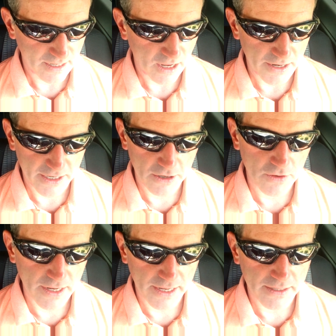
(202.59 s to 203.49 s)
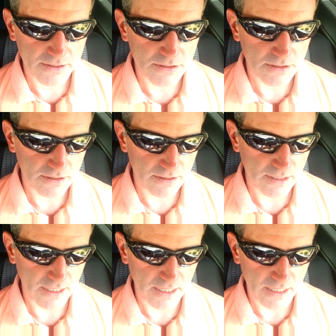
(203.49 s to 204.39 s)
on hearings
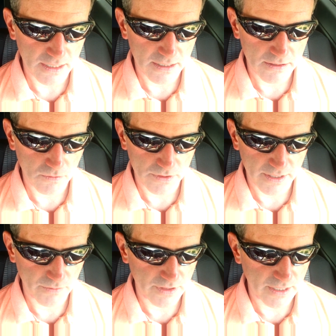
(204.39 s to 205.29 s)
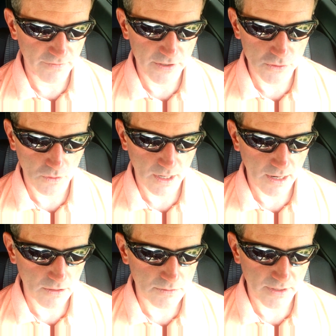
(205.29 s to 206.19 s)
with individual
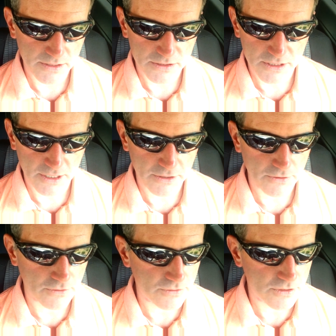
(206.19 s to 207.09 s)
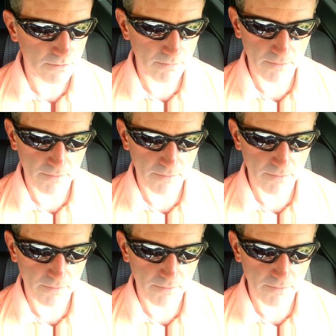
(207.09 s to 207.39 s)
congressmen and senators,